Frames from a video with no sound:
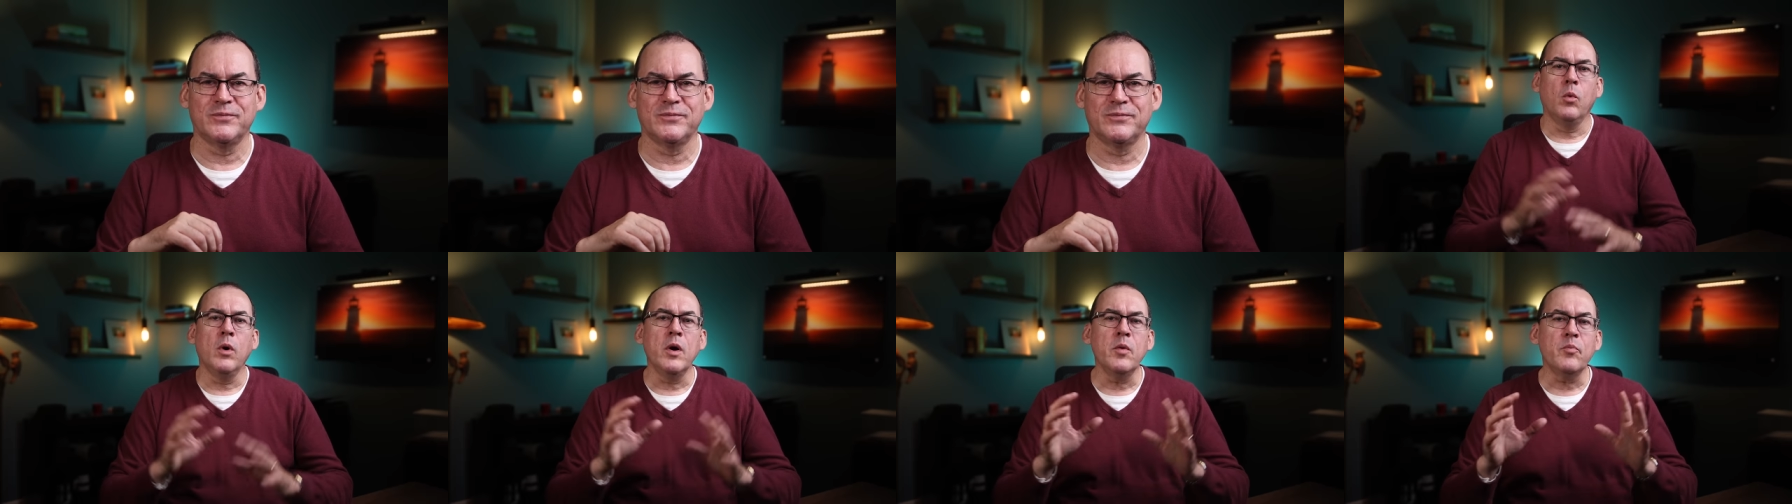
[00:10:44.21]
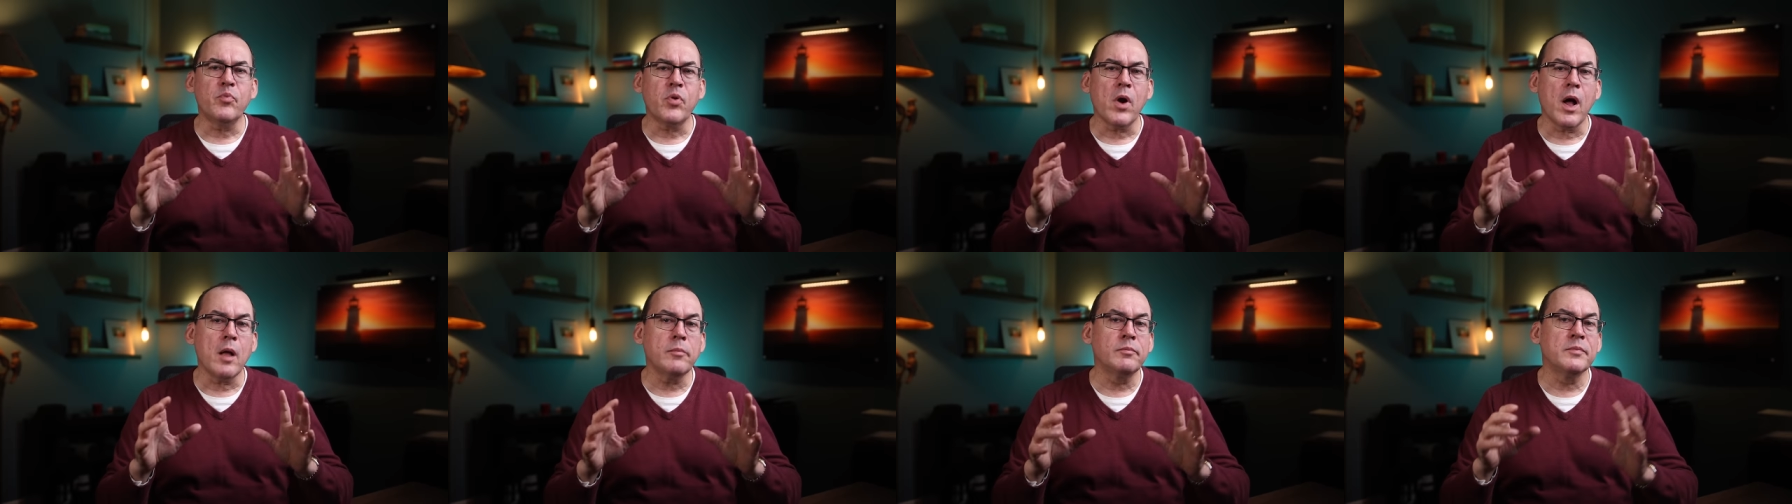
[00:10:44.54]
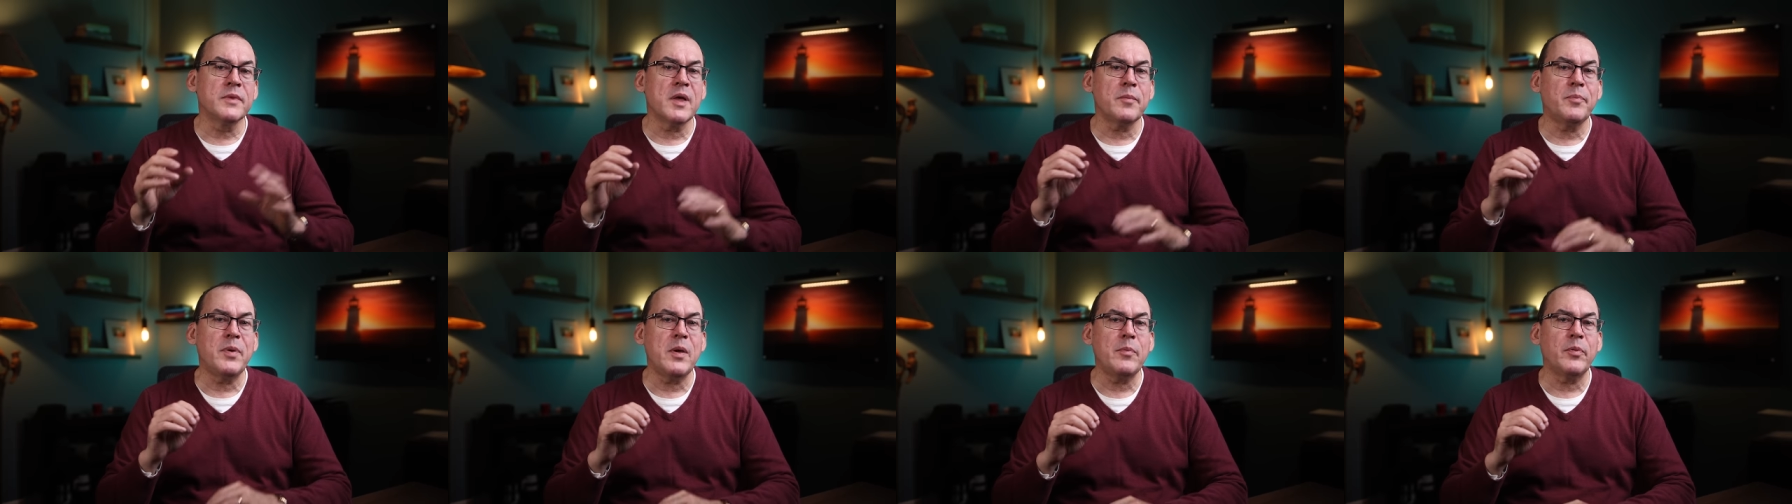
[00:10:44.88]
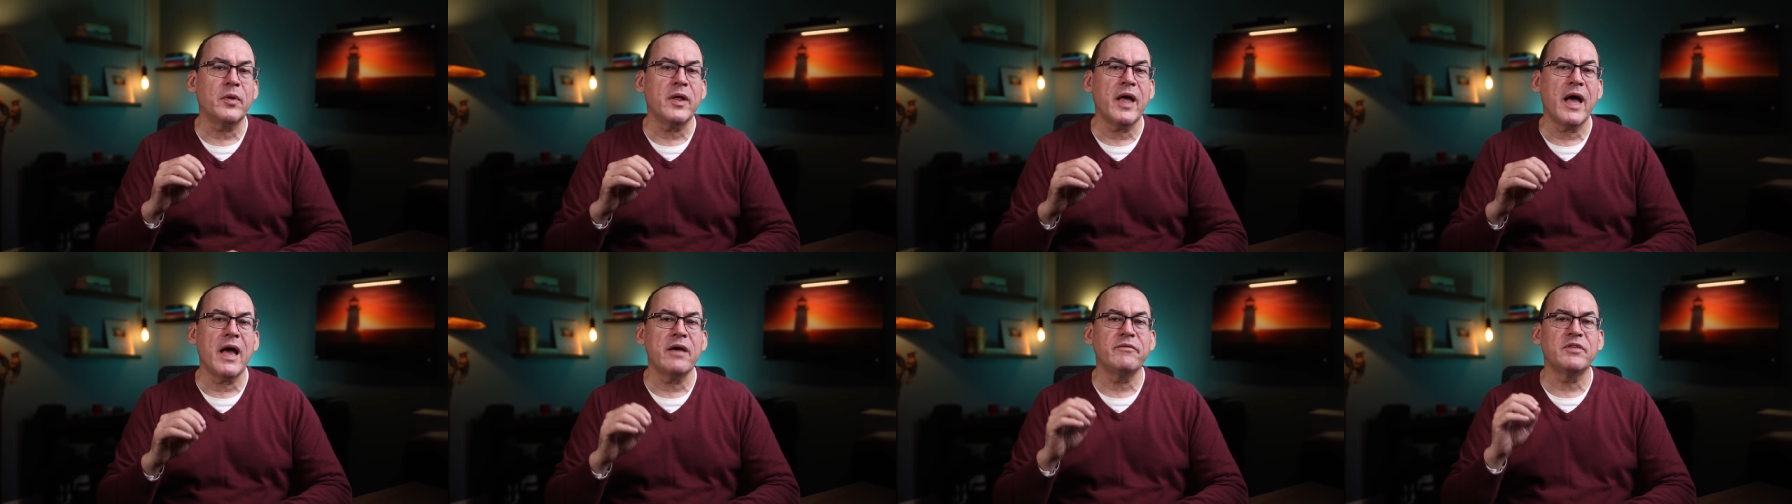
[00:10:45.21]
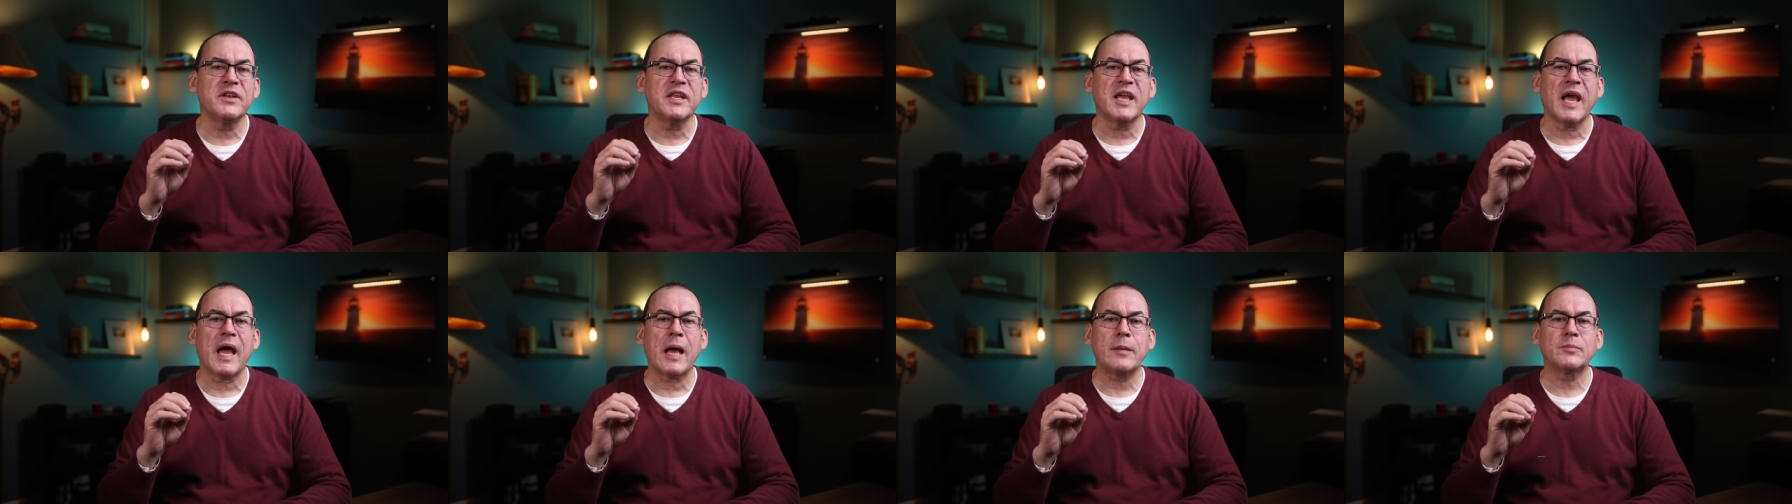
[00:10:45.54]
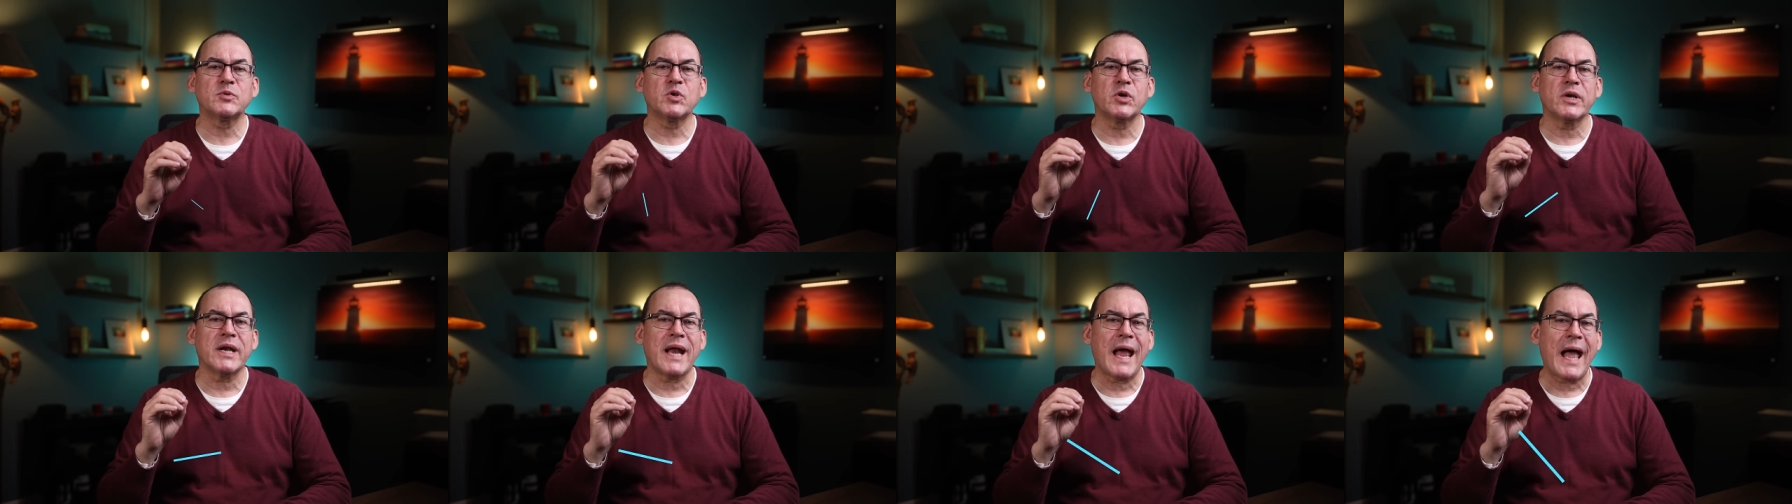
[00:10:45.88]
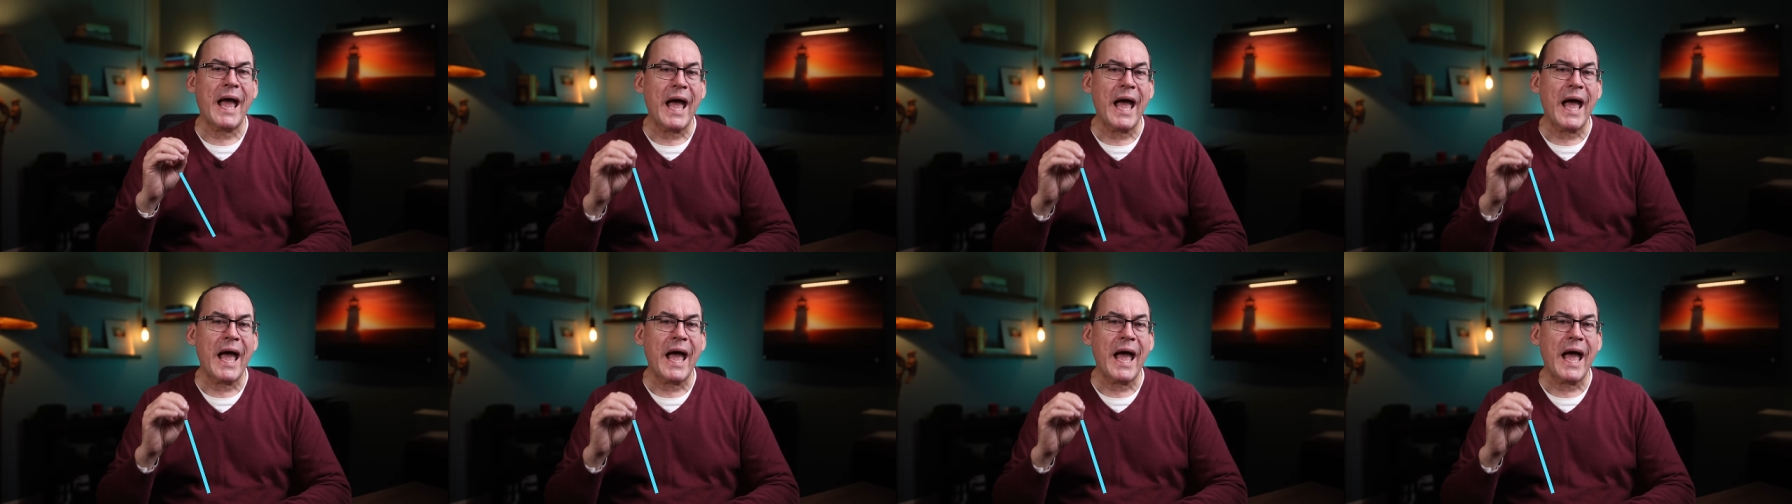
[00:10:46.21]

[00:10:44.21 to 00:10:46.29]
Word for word: One problem that people have in capturing